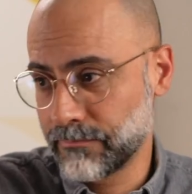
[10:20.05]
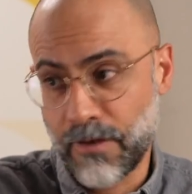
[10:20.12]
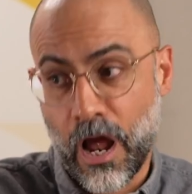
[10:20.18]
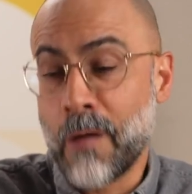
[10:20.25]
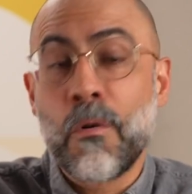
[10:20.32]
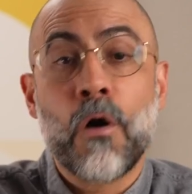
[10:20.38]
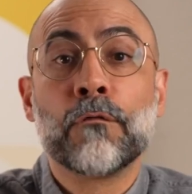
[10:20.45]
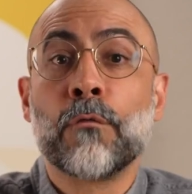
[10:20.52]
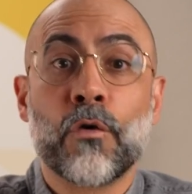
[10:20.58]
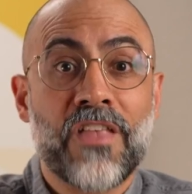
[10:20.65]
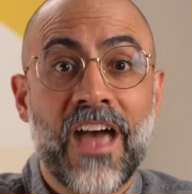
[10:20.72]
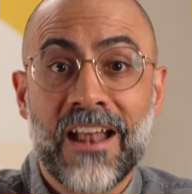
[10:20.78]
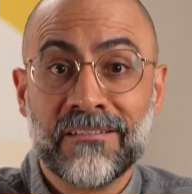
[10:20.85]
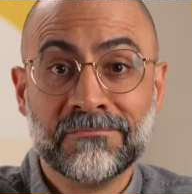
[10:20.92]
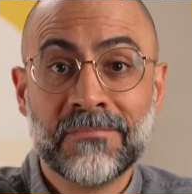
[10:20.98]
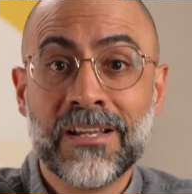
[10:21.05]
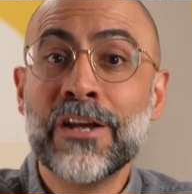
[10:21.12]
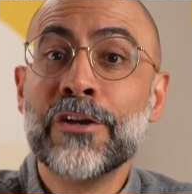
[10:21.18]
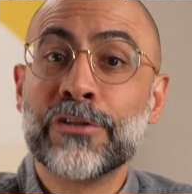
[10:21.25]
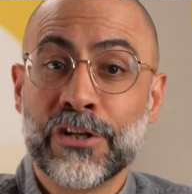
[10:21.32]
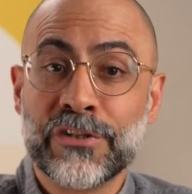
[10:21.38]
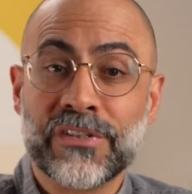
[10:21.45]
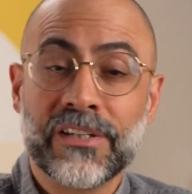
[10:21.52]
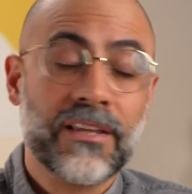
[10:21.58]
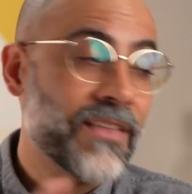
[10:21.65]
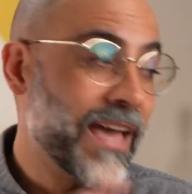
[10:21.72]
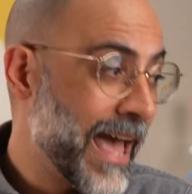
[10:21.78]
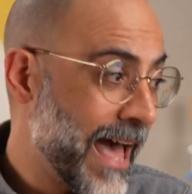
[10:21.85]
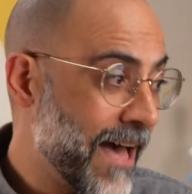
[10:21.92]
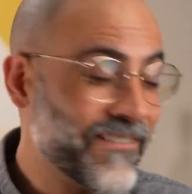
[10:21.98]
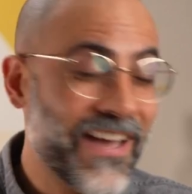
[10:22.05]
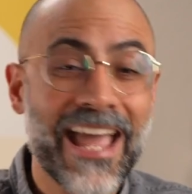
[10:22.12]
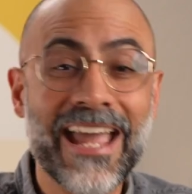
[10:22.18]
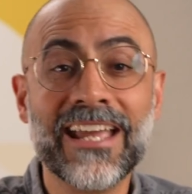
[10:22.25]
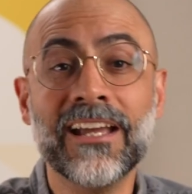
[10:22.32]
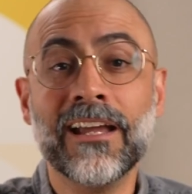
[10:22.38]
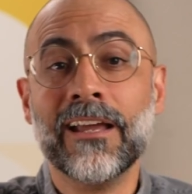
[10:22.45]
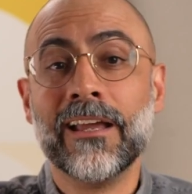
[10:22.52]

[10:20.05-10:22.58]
I'm all for that. Seriously, they have a